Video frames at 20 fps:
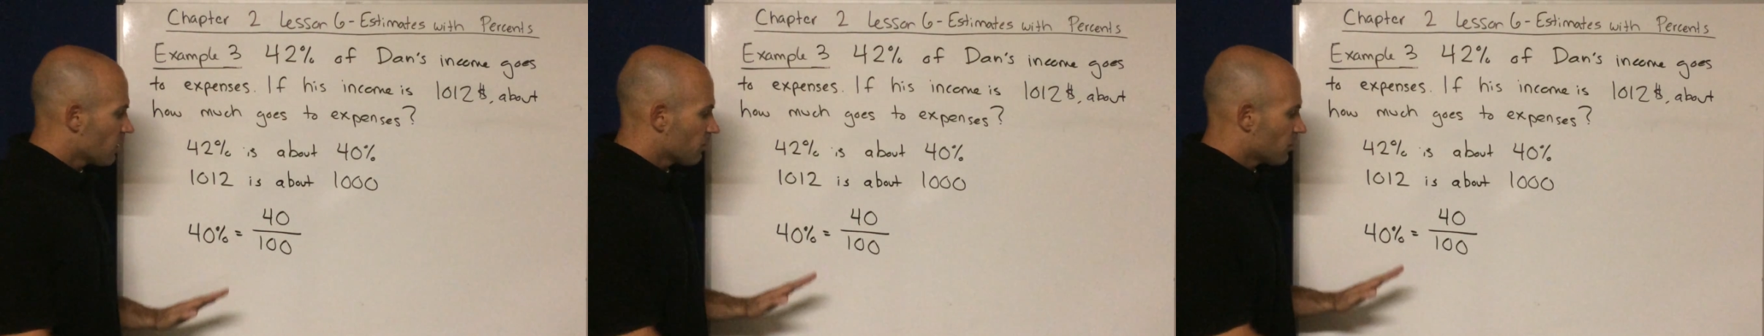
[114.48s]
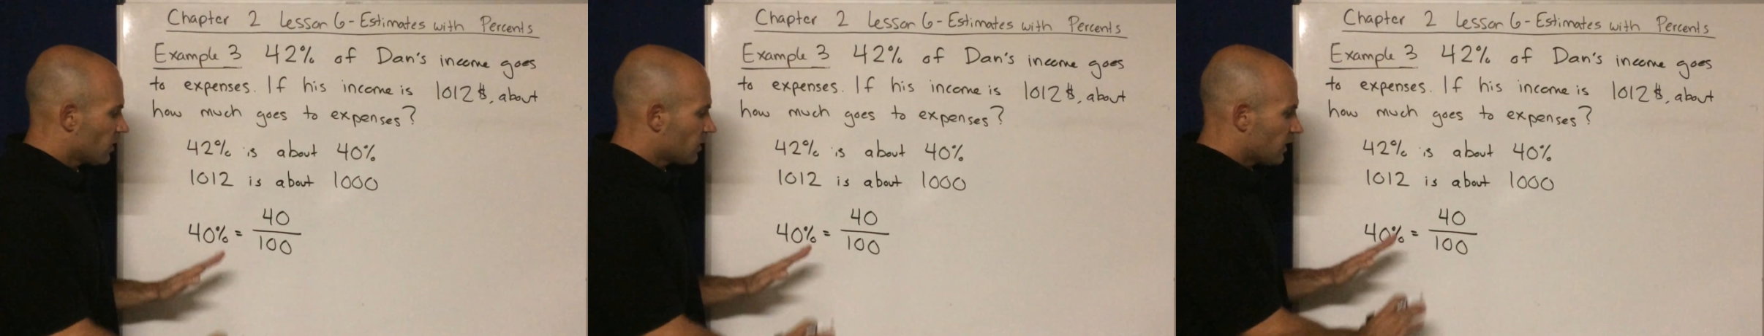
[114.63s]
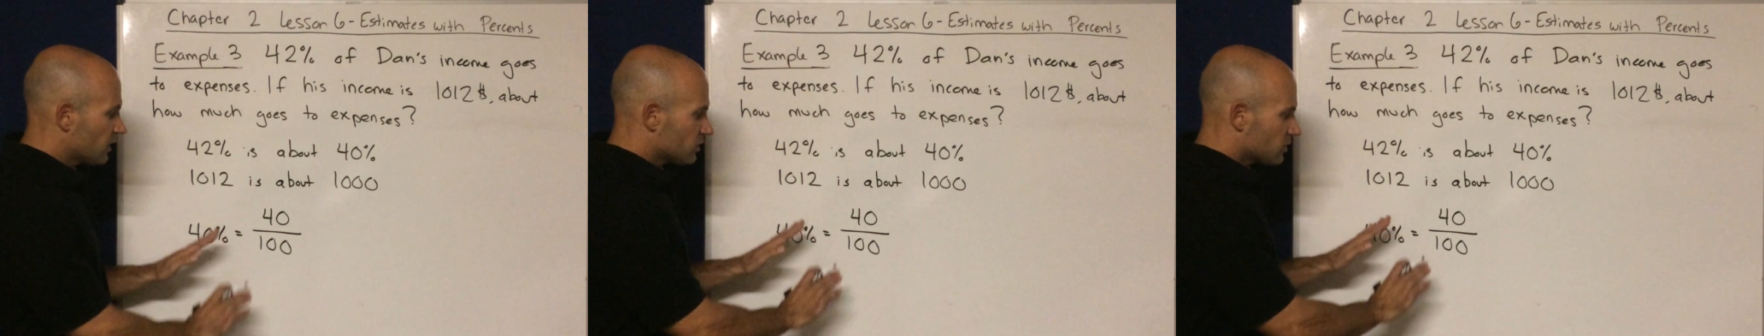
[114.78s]

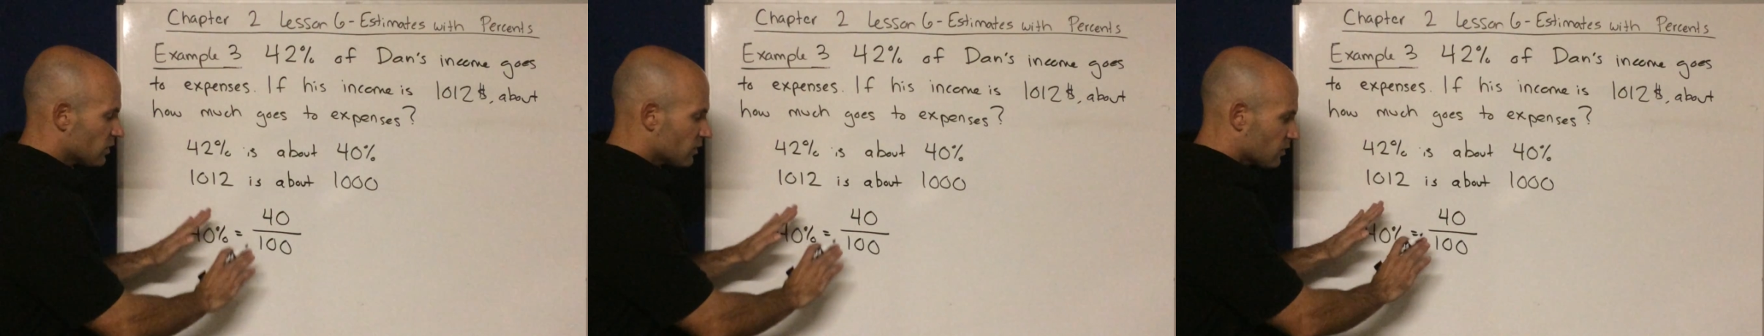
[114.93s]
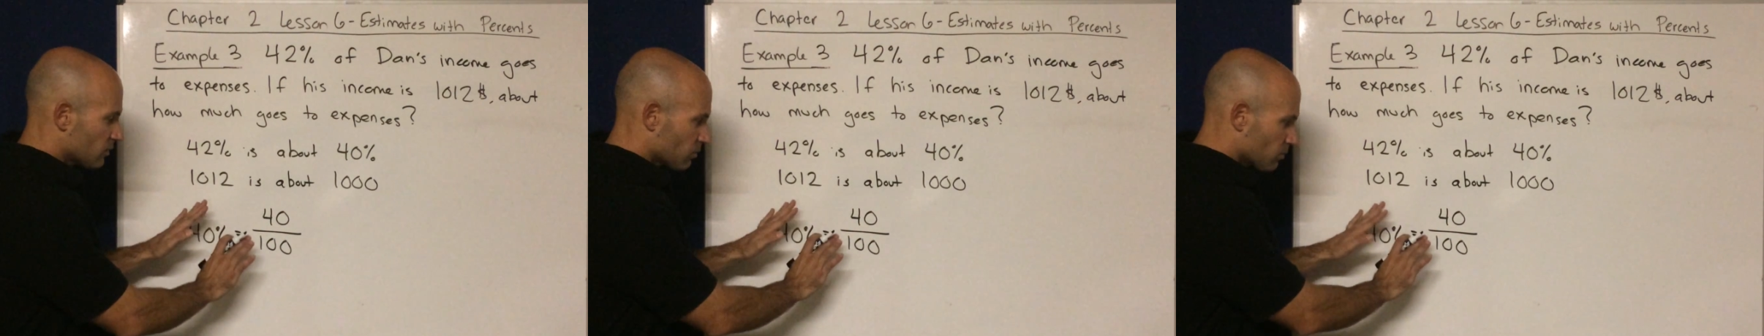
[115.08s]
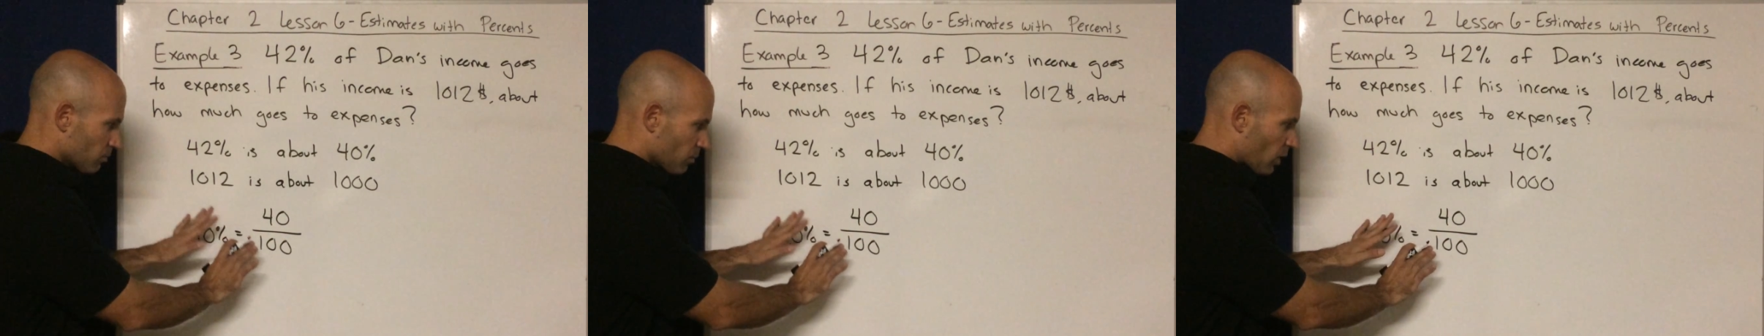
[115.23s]
But let's
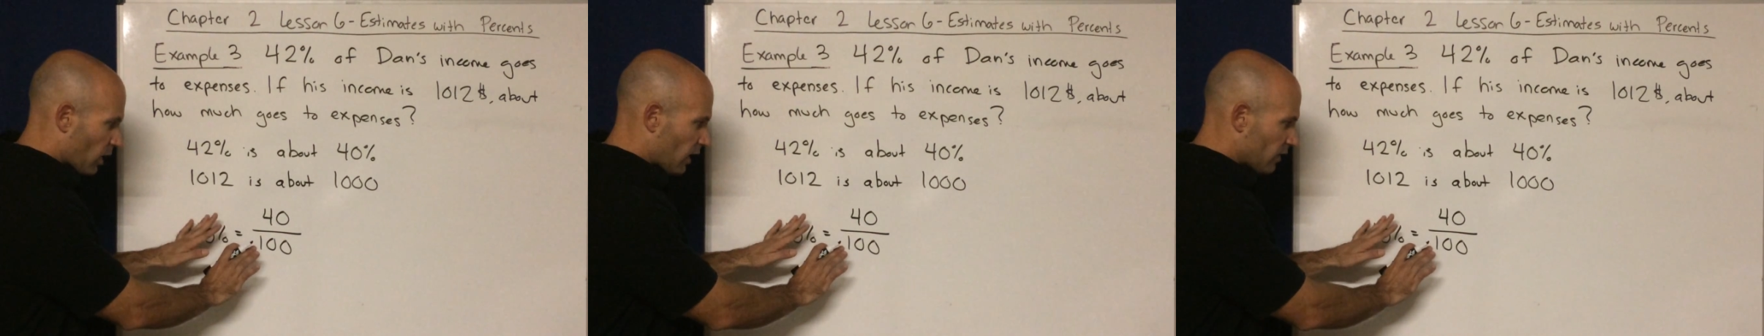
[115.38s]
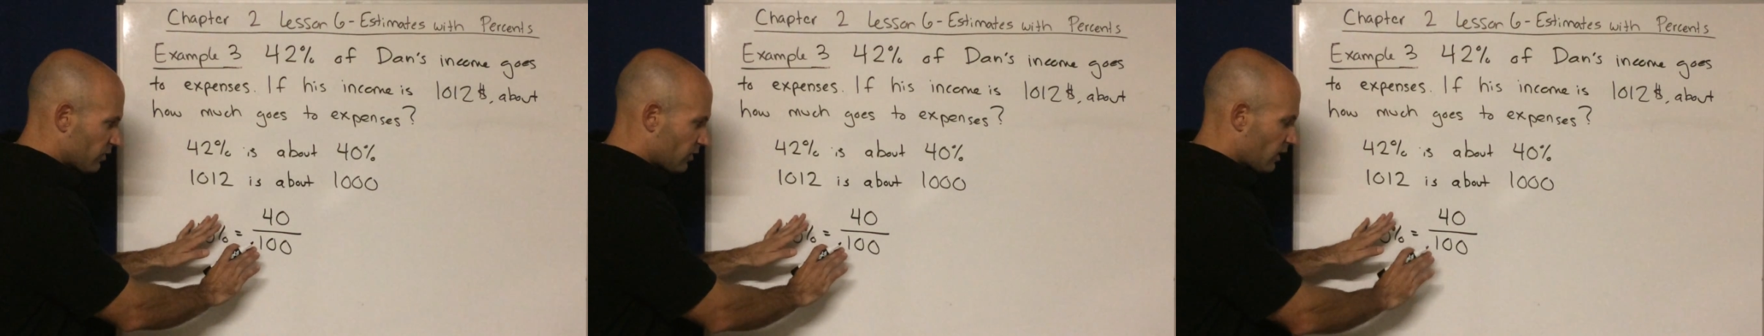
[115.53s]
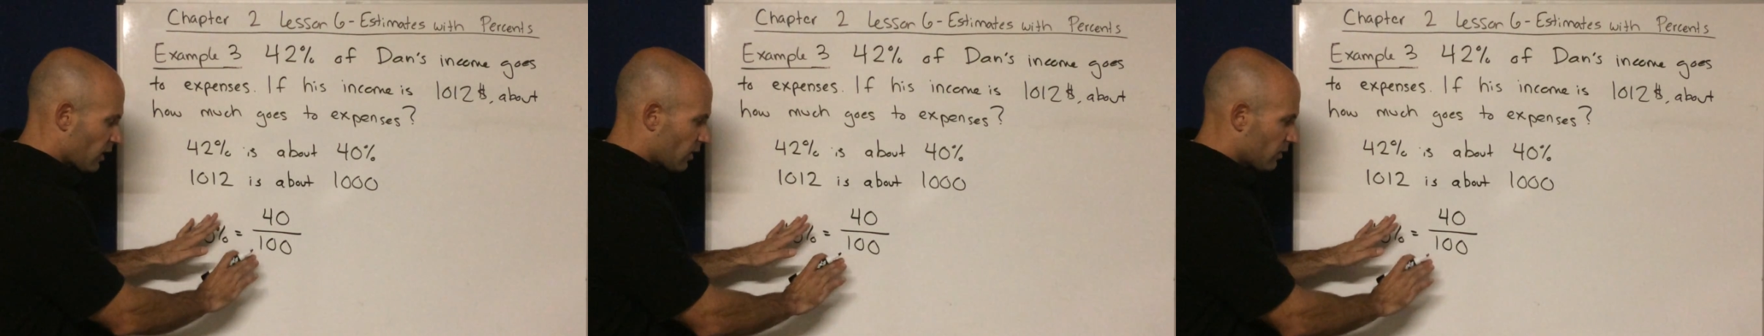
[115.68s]
just
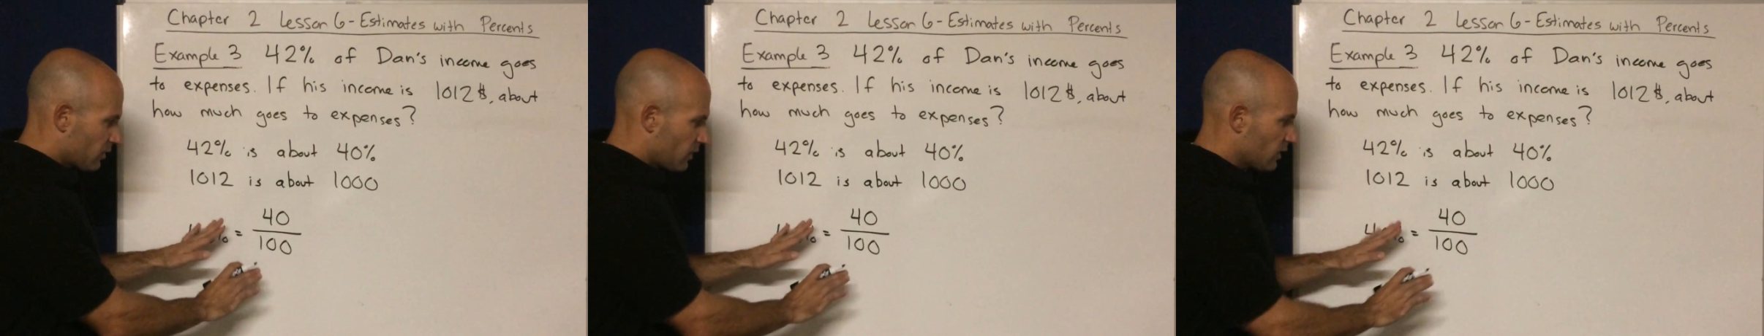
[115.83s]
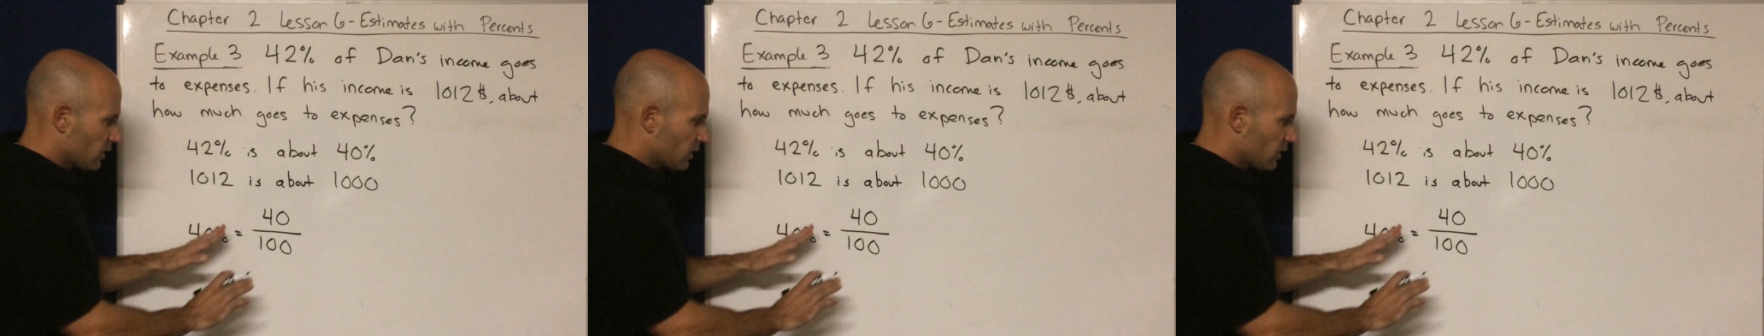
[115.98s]
pause there and